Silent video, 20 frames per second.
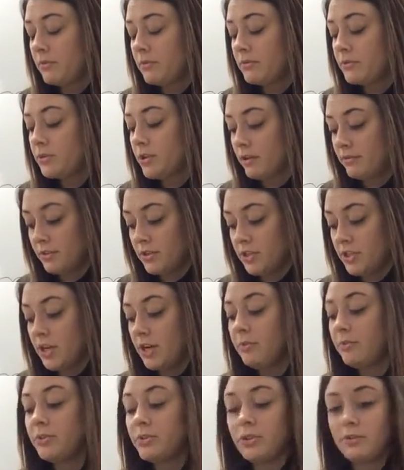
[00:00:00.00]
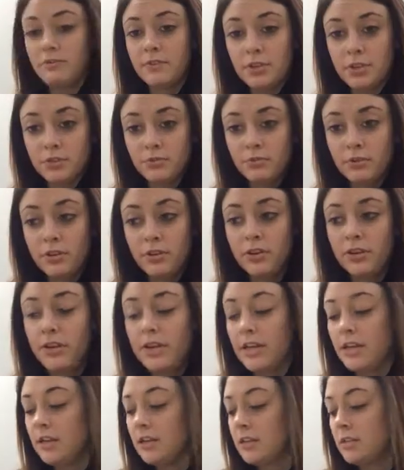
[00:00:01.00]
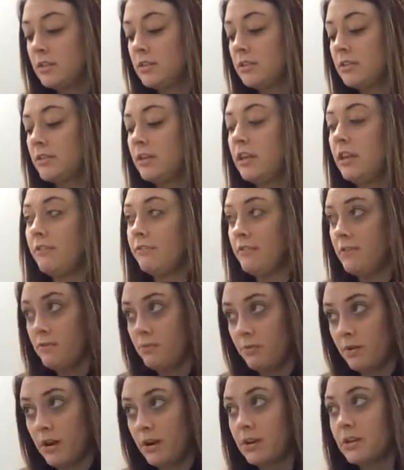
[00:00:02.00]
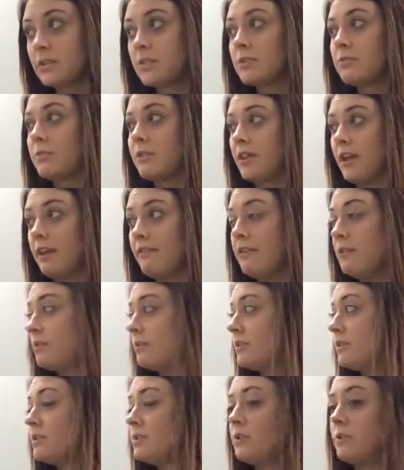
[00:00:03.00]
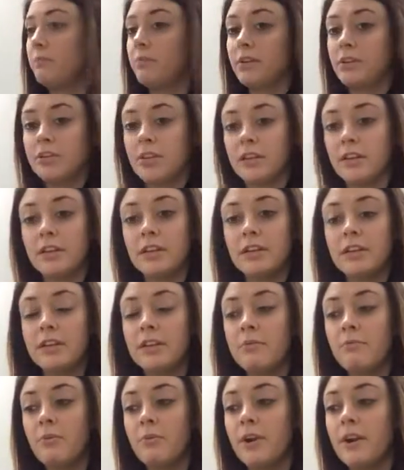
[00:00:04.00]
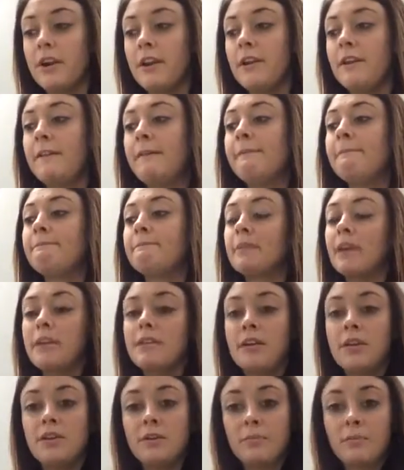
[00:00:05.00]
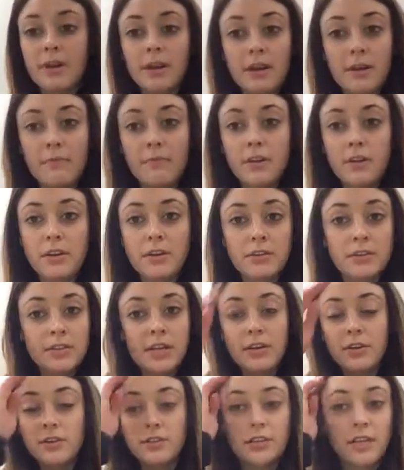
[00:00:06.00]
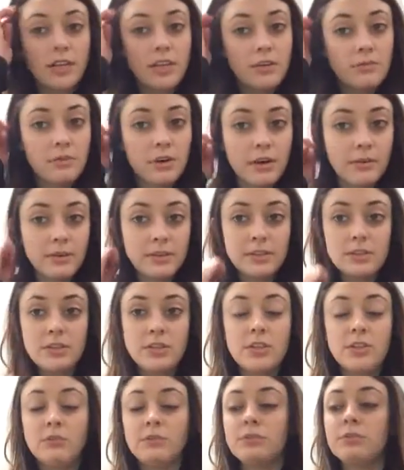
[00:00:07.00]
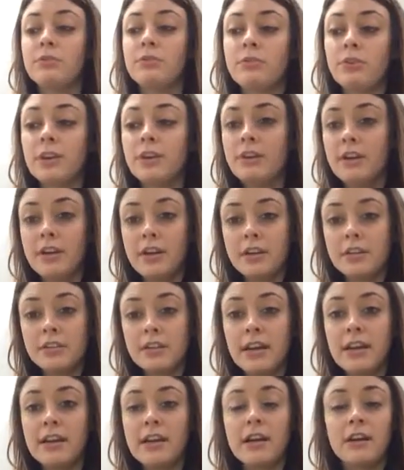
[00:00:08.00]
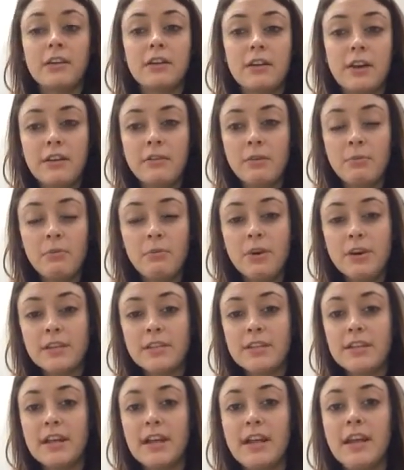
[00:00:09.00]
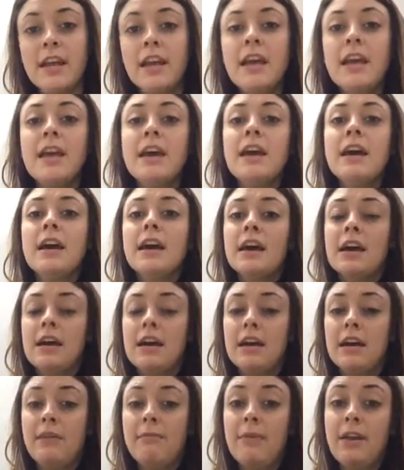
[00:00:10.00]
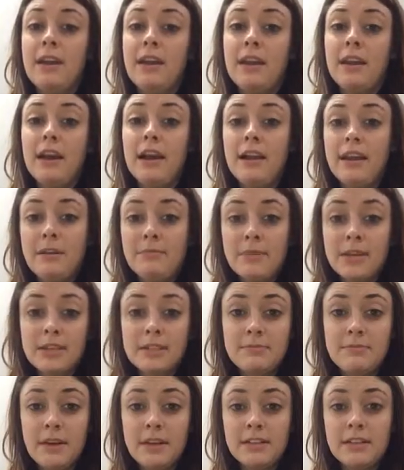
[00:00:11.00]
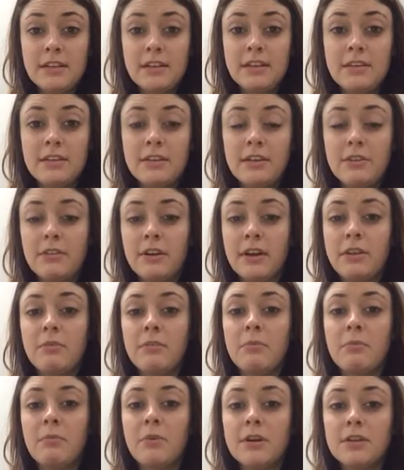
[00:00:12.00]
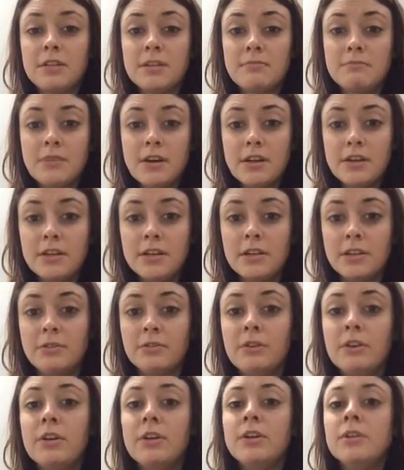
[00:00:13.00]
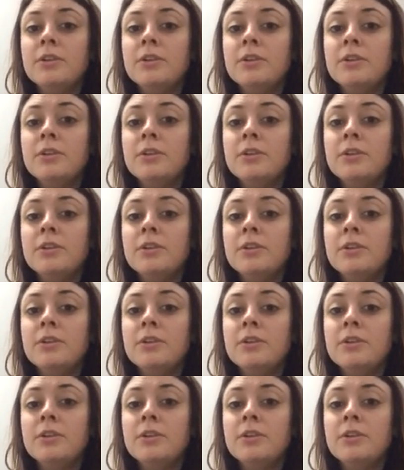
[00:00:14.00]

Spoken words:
solve and share, we'll do visual learning if it works with having 1 student projected on the board, and then you'll break up into your centers like you always do. So 3rd graders, I got a great report today, and I'm expecting another great report tomorrow.